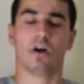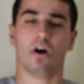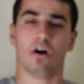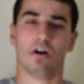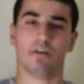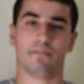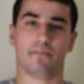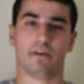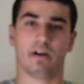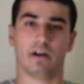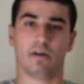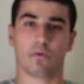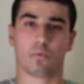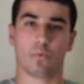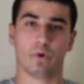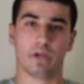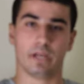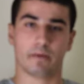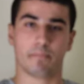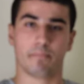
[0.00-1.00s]
of a
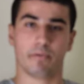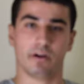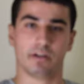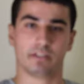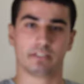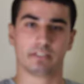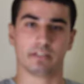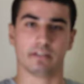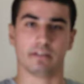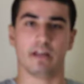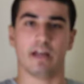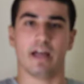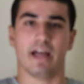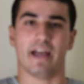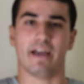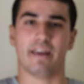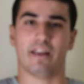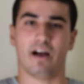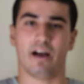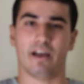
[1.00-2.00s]
weak person
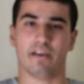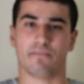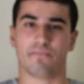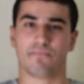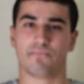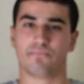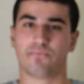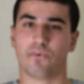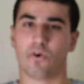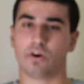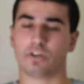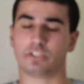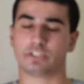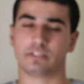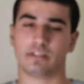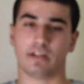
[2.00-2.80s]
and I force